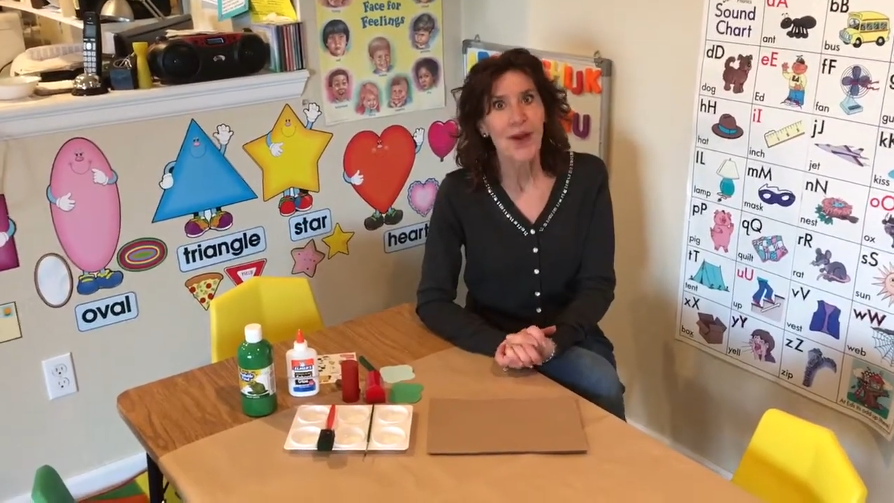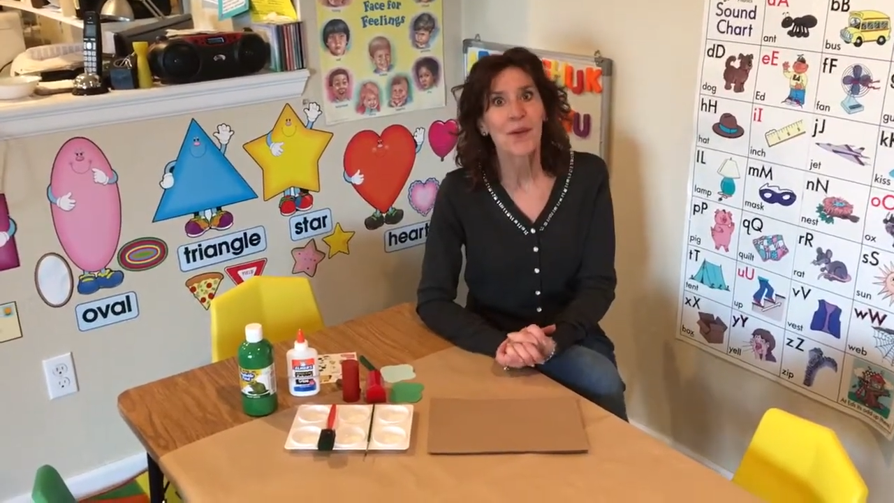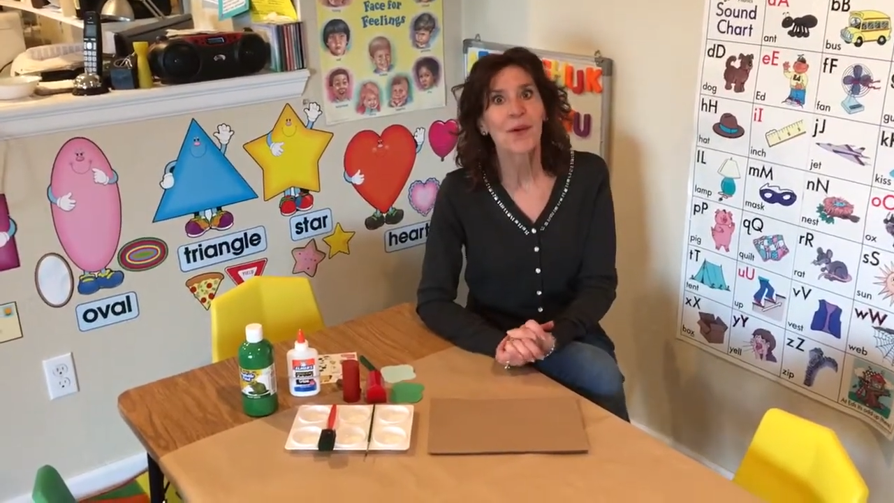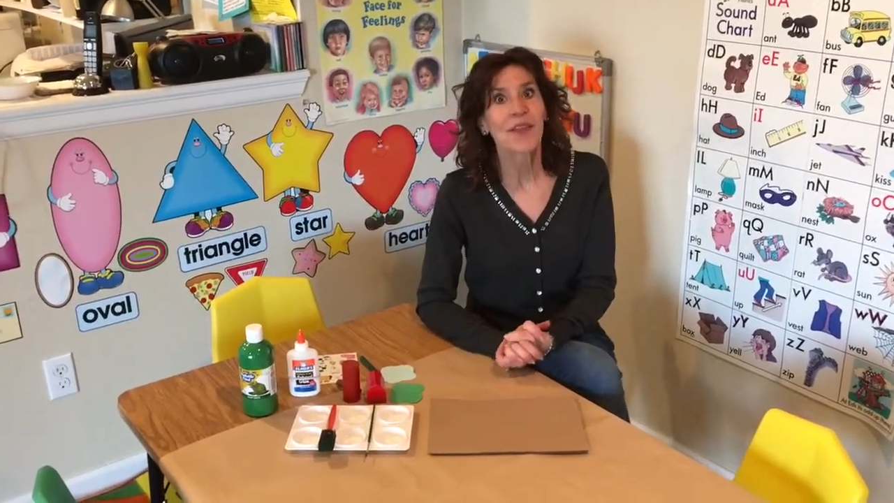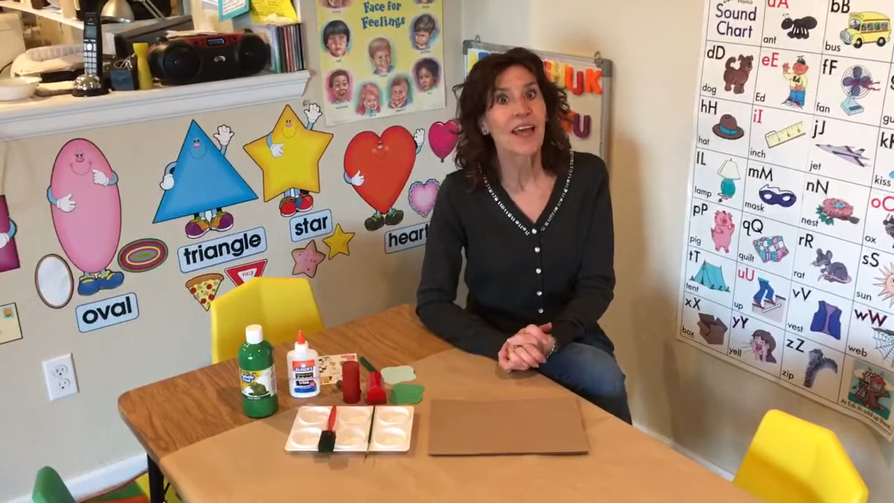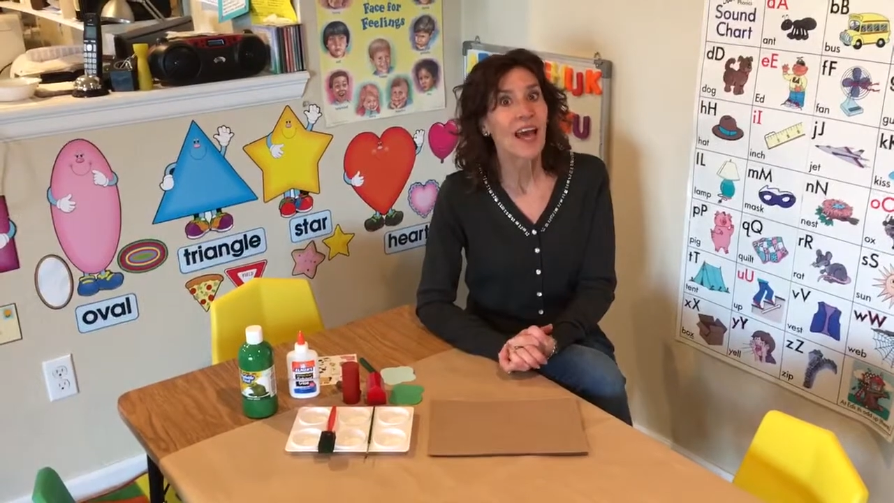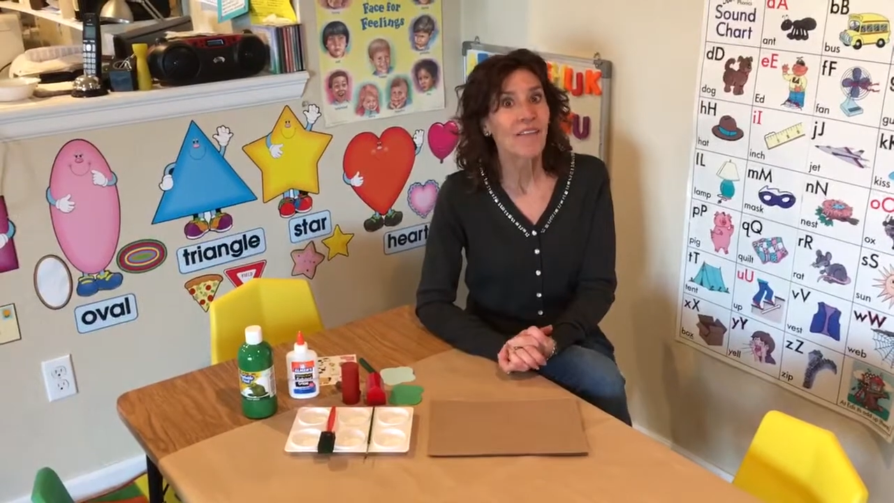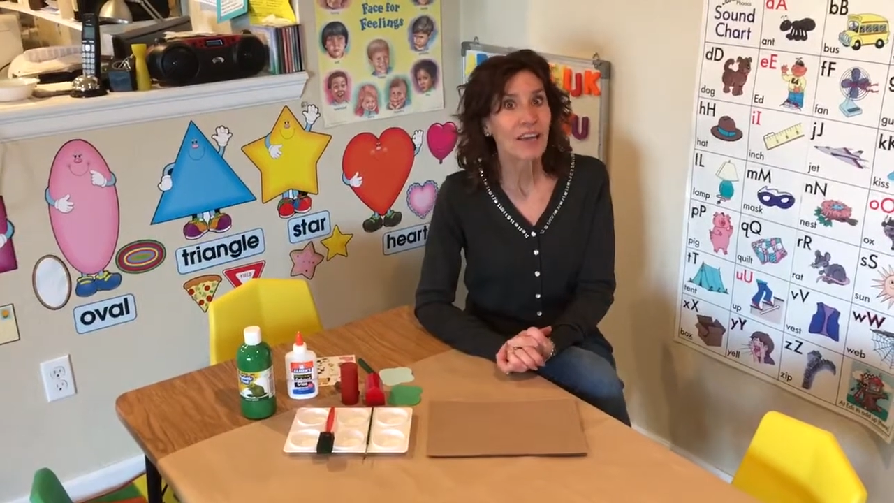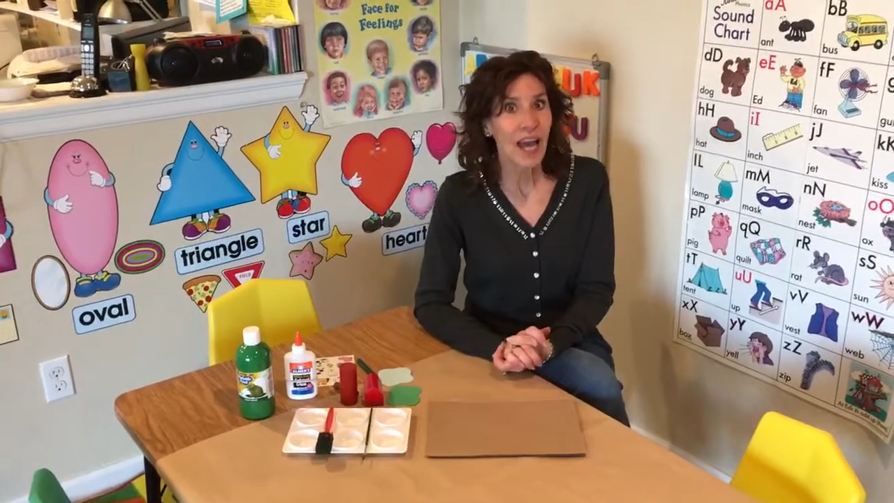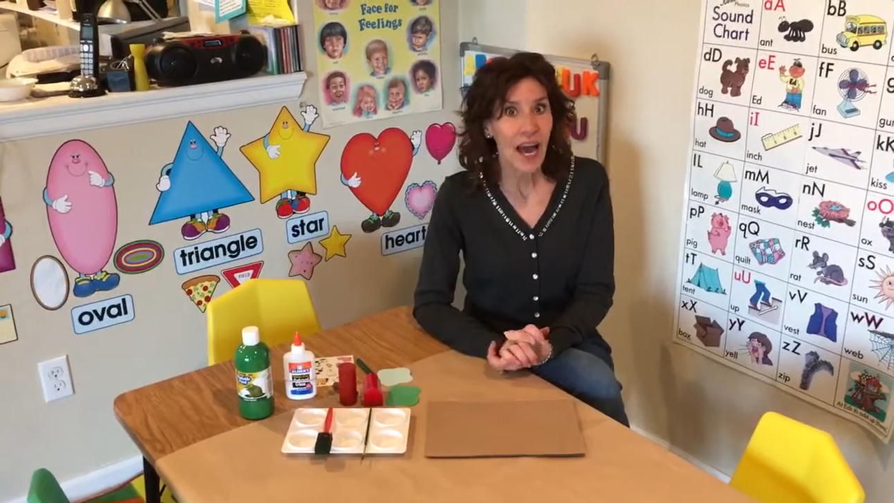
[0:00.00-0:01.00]
where they have
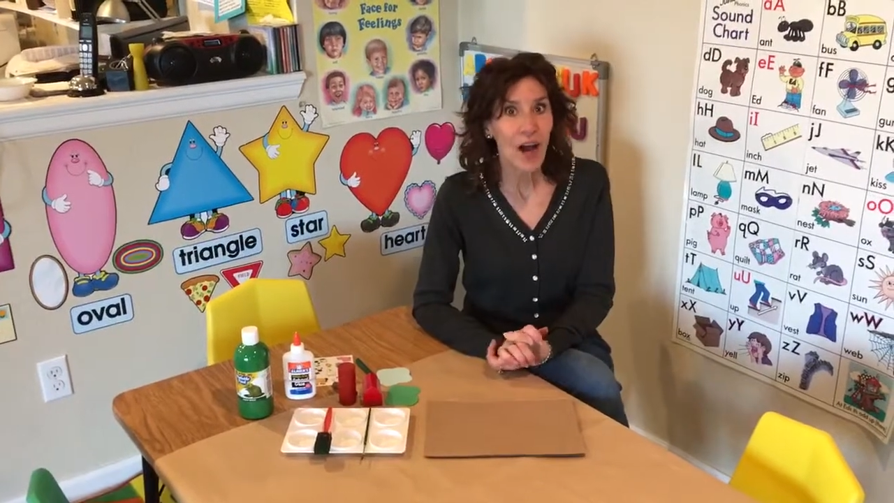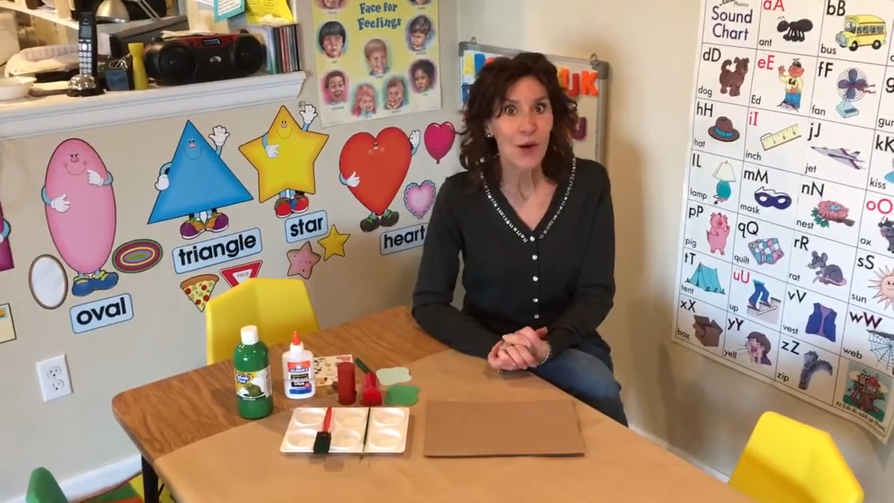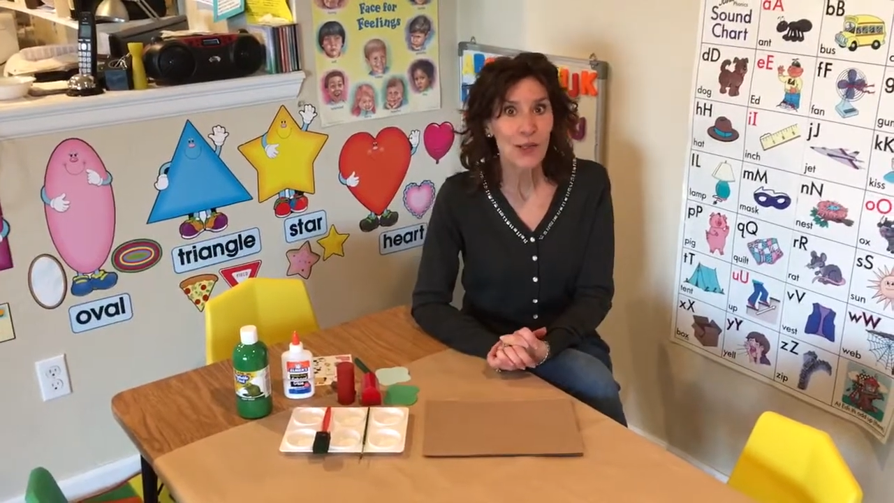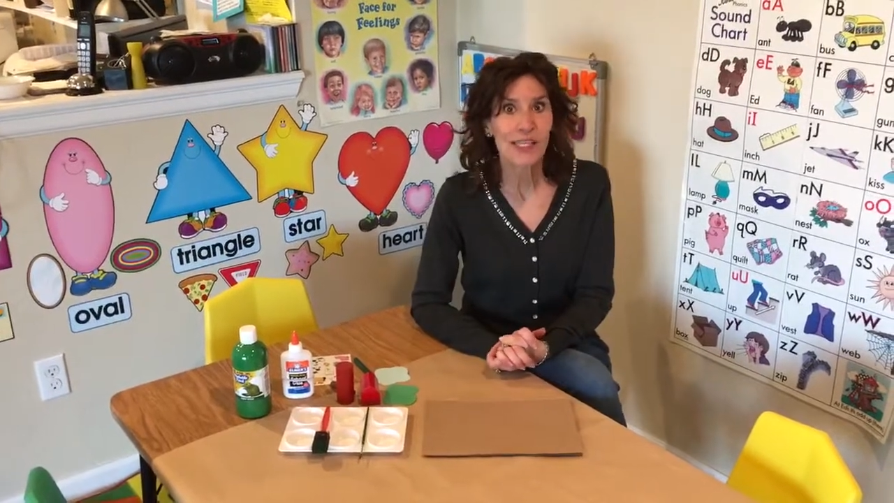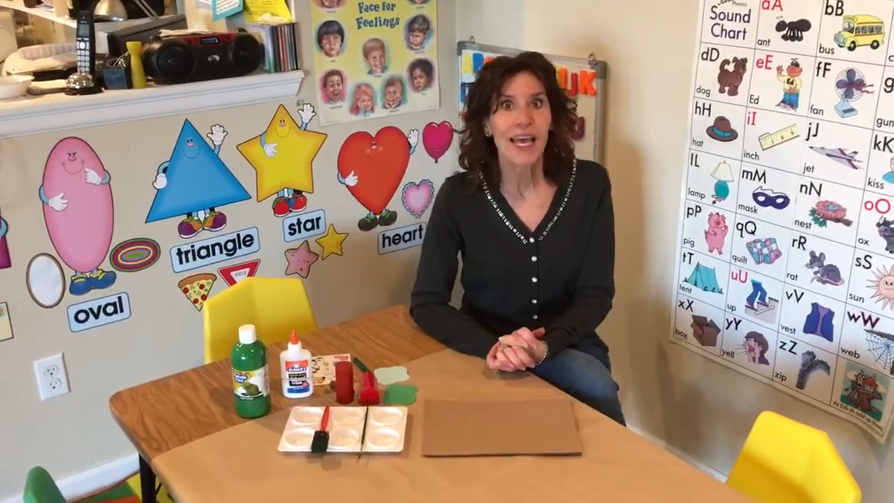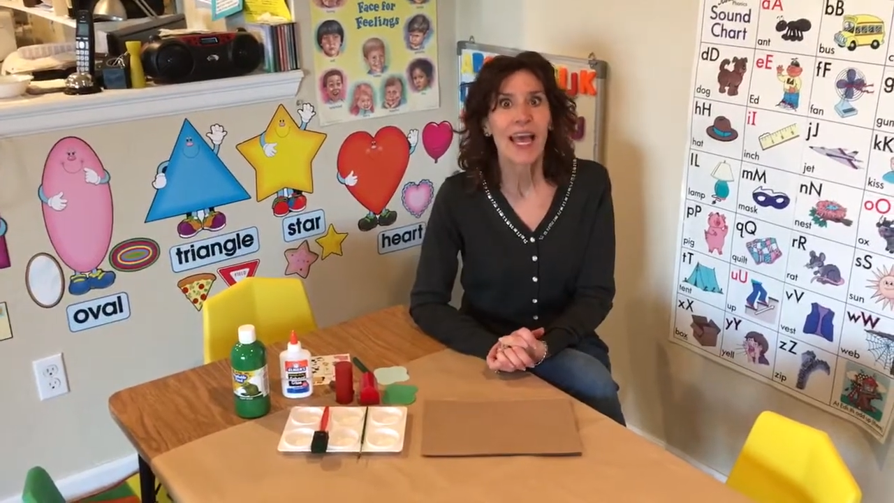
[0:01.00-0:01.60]
cows,